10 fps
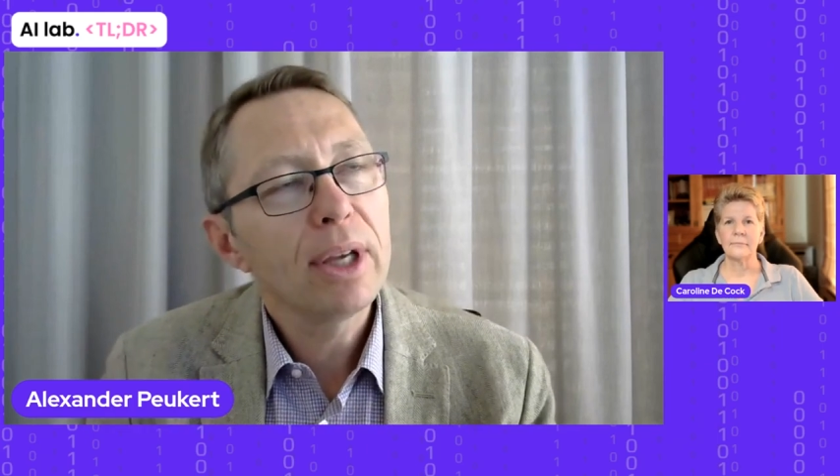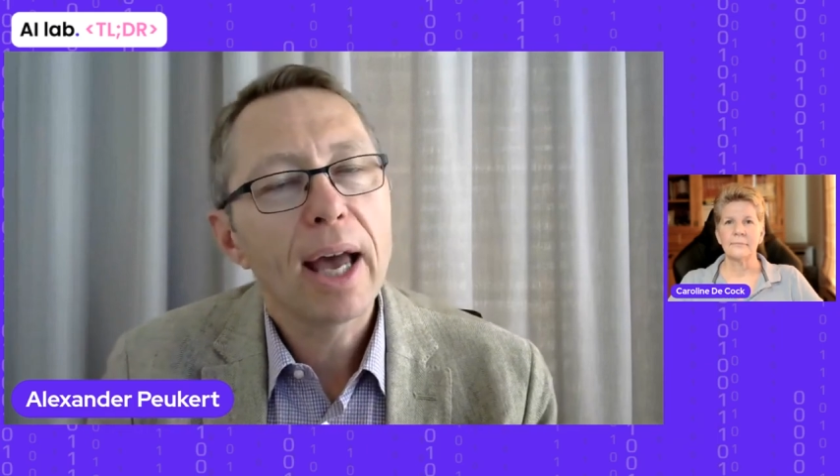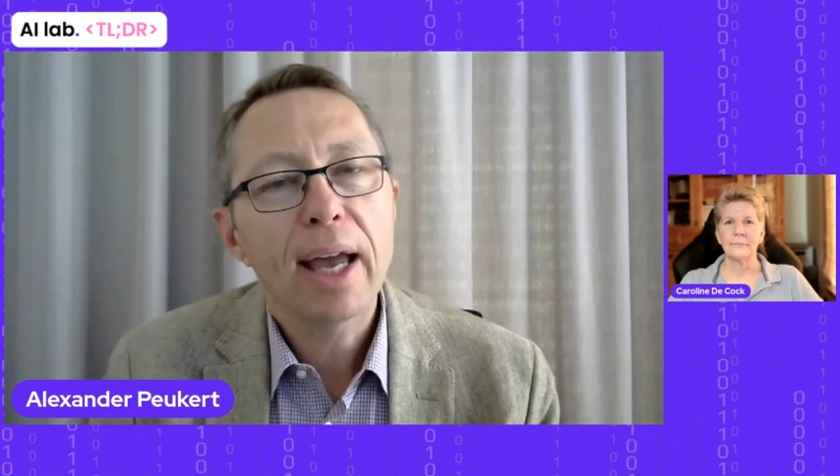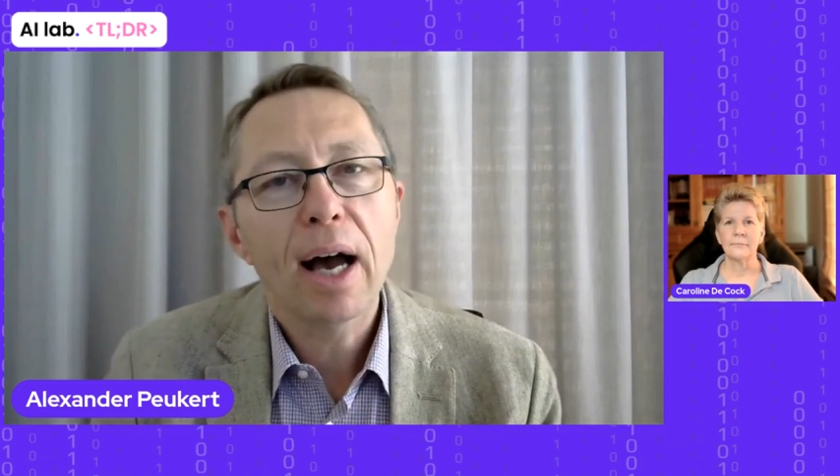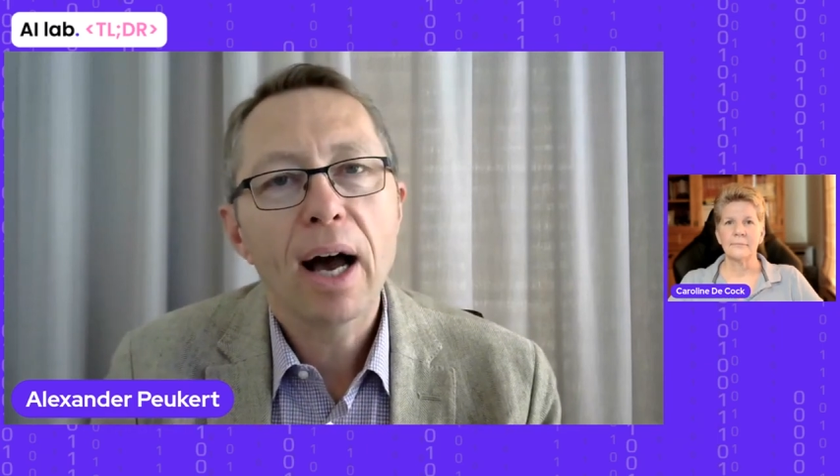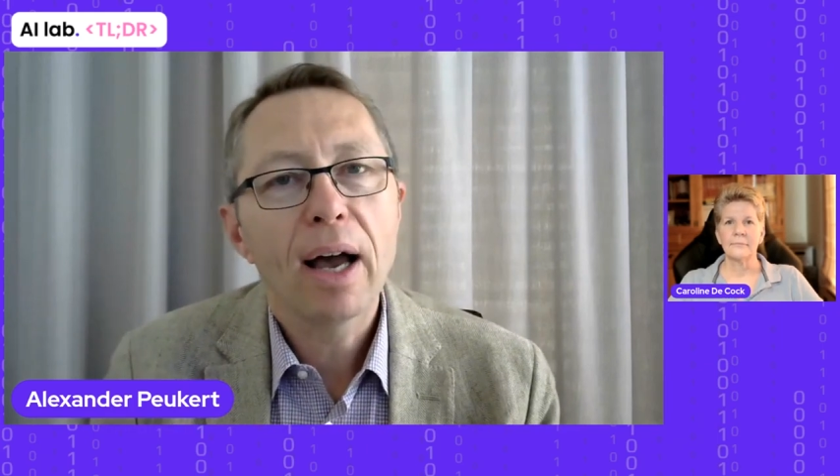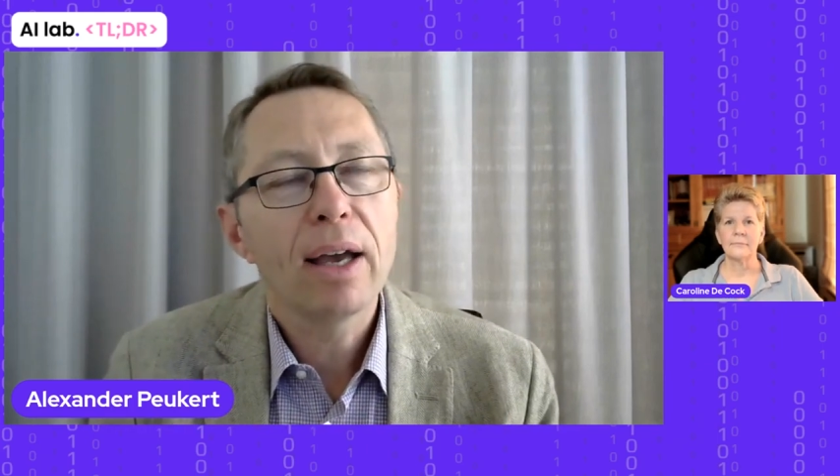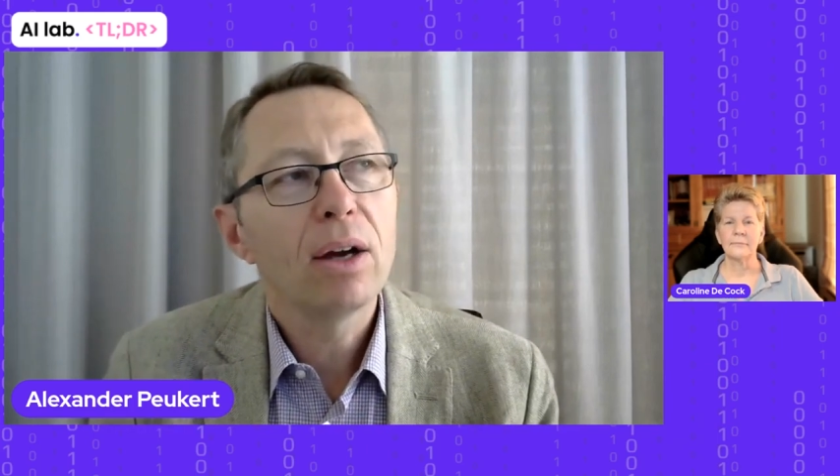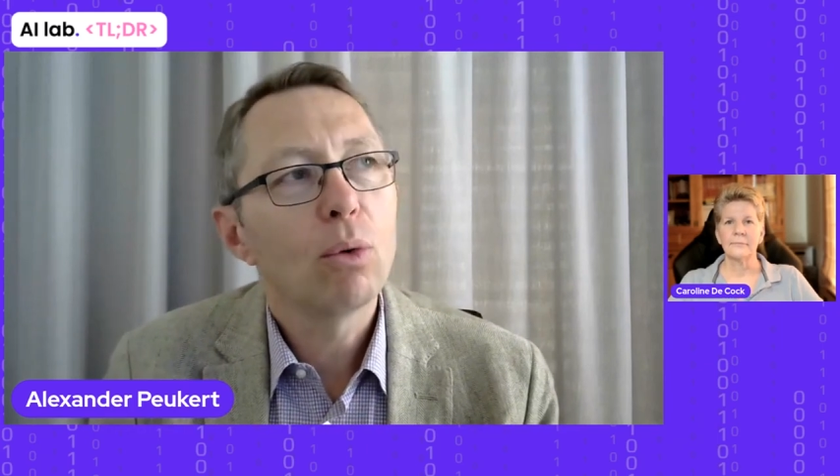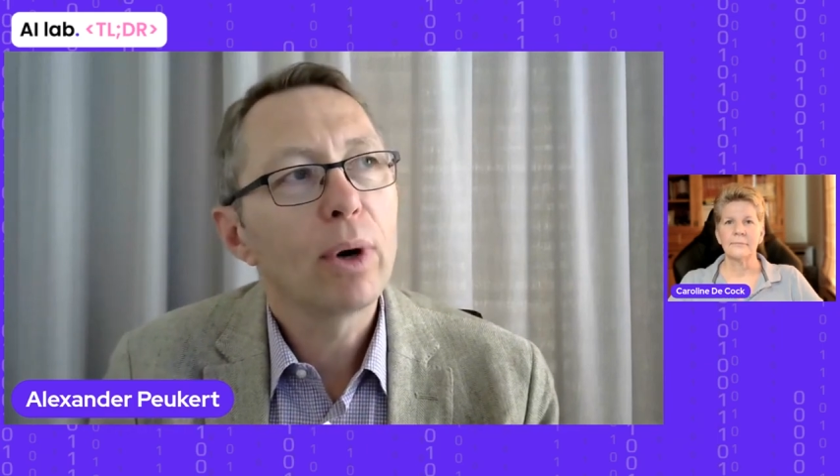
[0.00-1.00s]
the
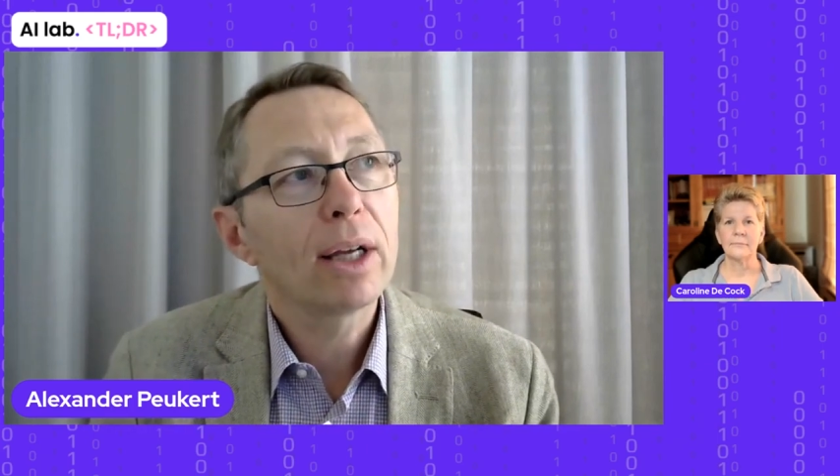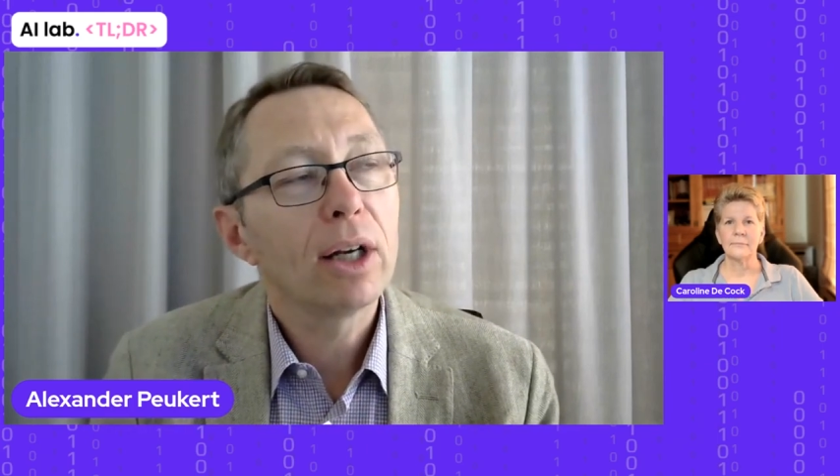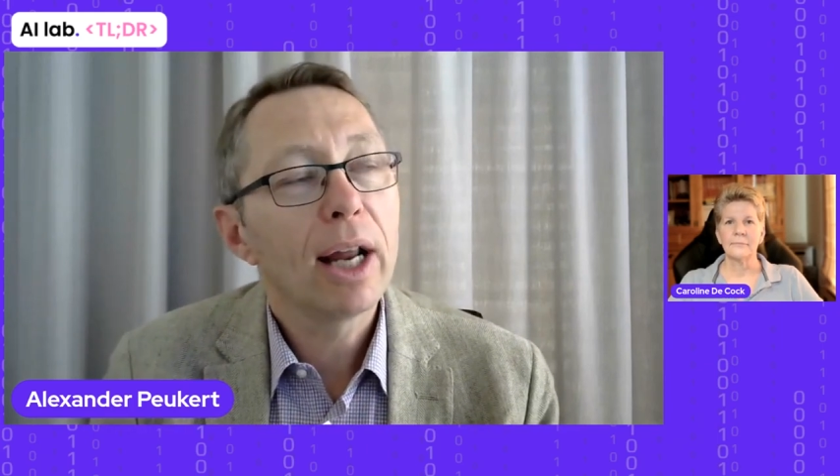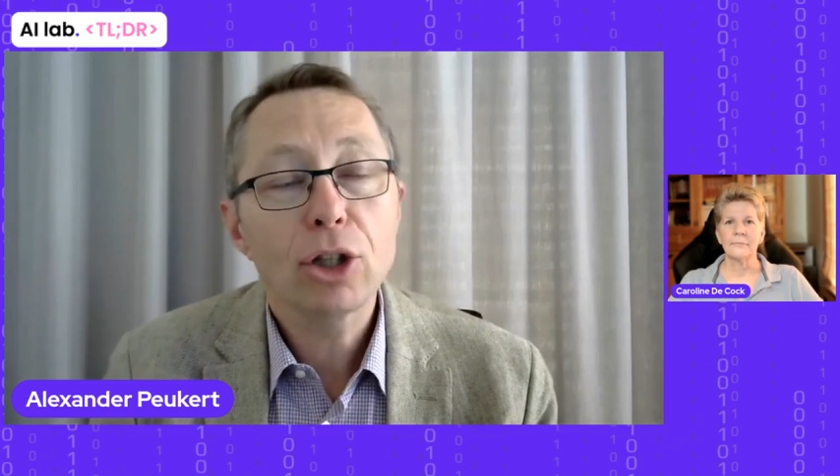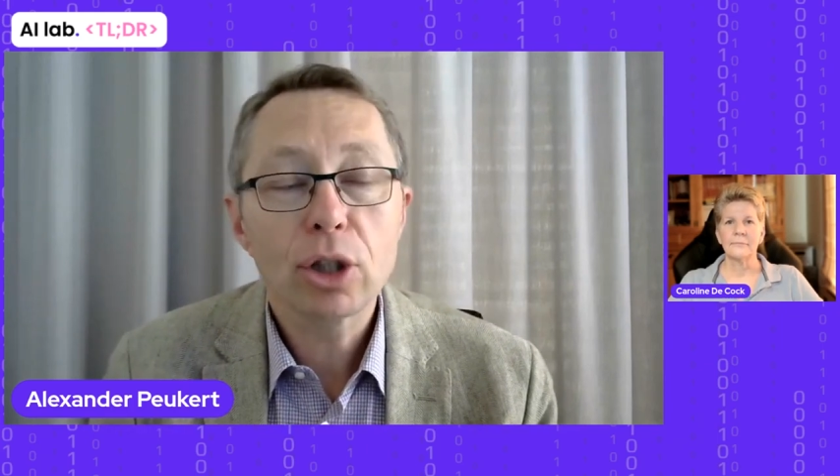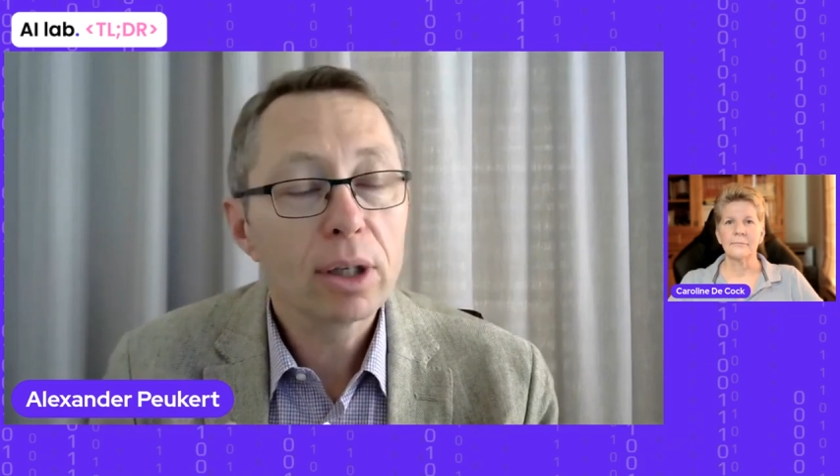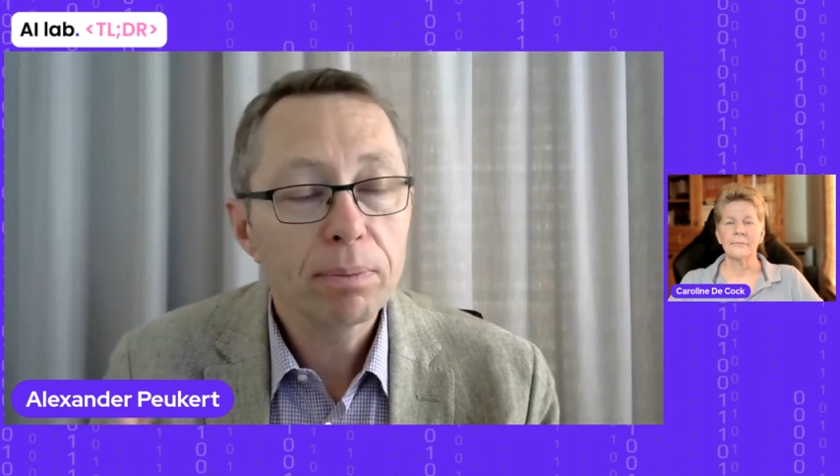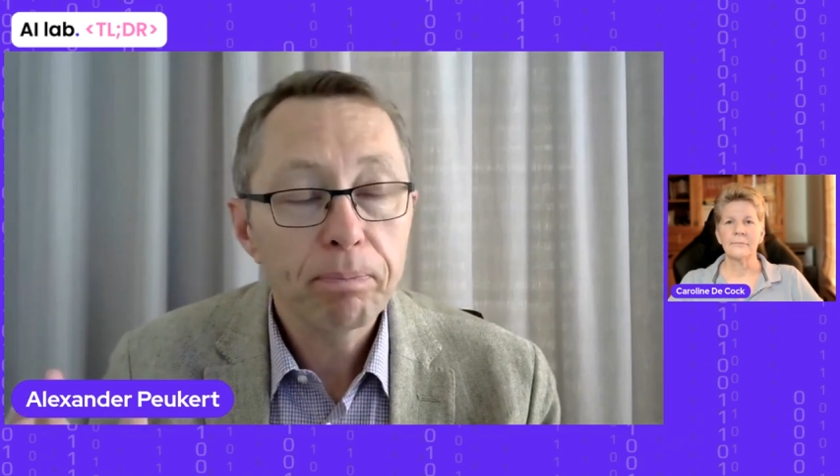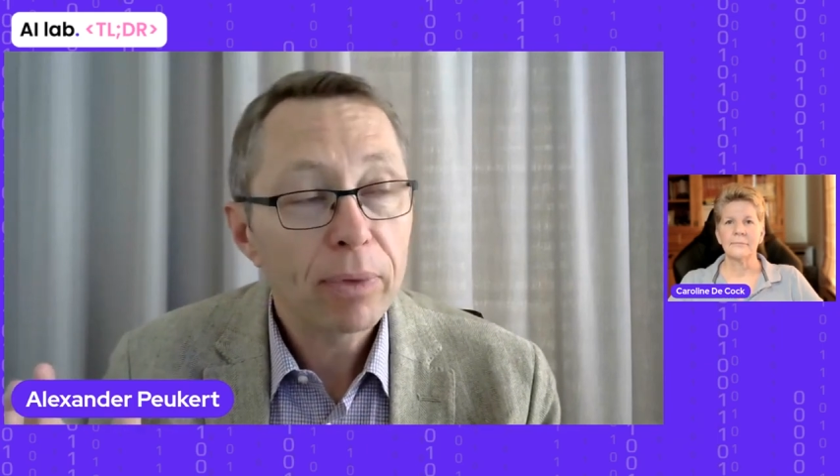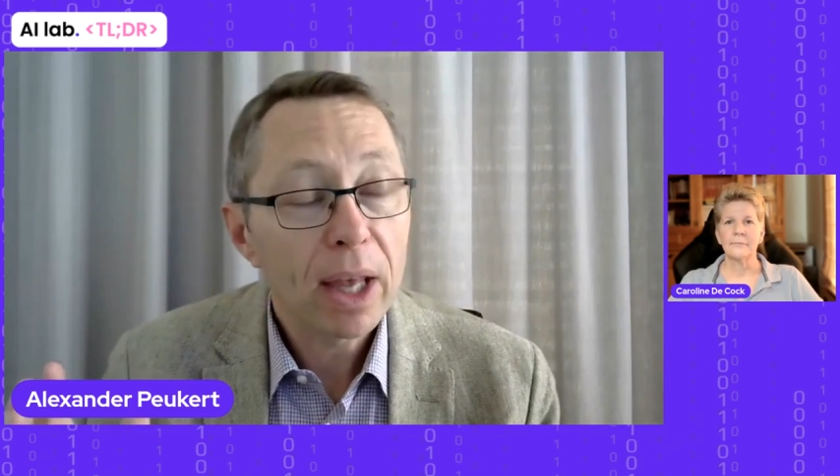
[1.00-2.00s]
AI
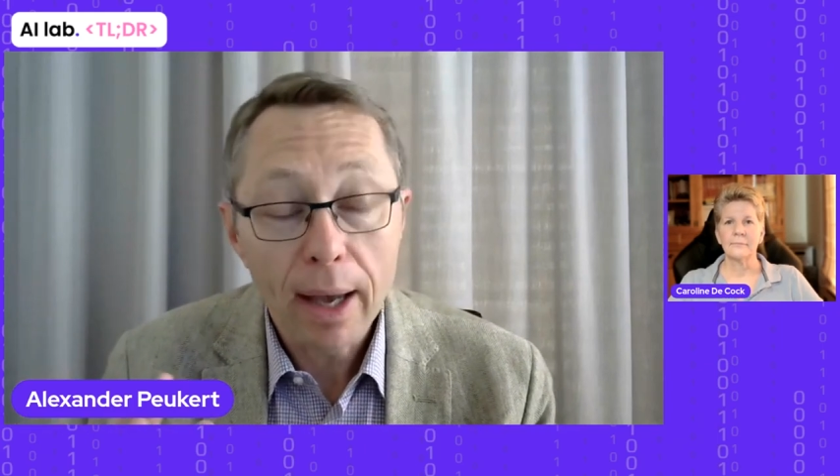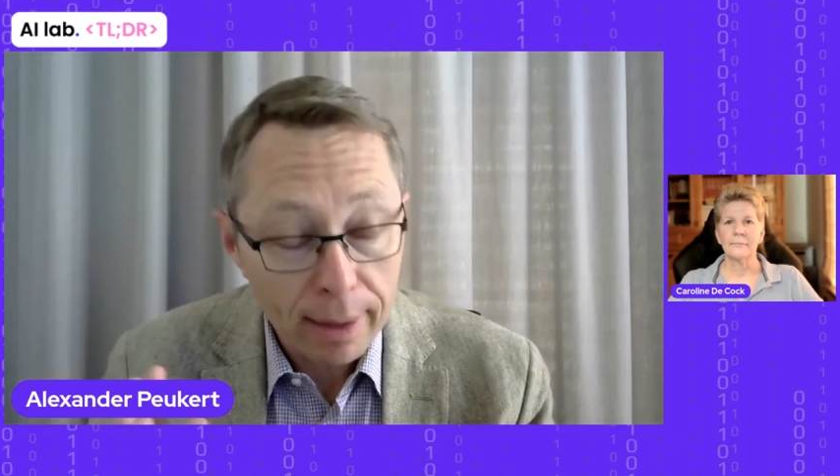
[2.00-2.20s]
regulation,